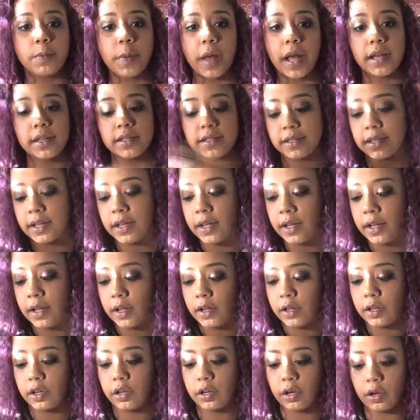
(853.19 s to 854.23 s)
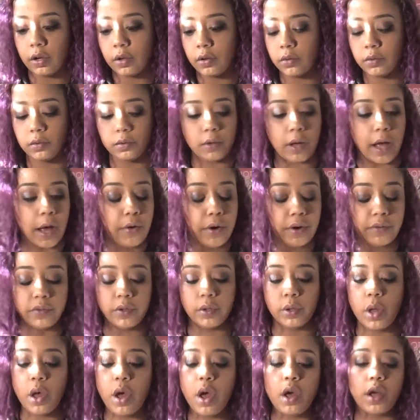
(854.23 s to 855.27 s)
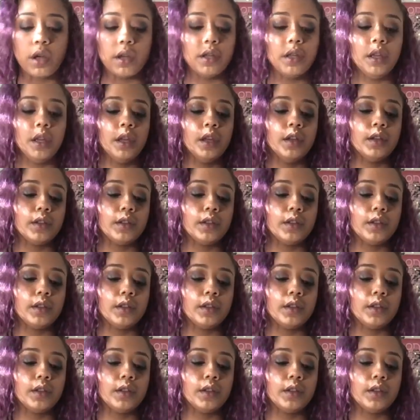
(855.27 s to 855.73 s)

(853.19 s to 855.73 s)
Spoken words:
past, you know, however long.